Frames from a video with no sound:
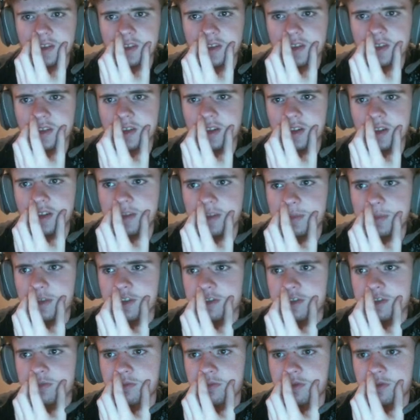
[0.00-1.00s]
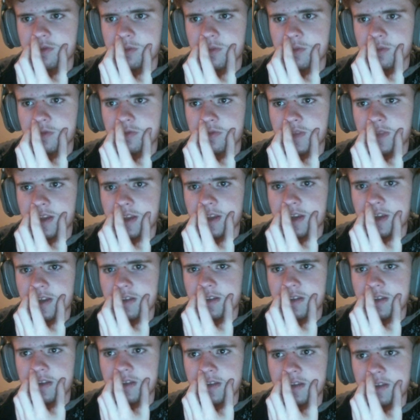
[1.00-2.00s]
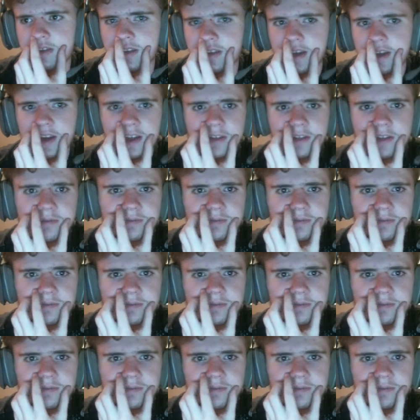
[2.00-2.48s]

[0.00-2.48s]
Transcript: Alright, let me just move that and that.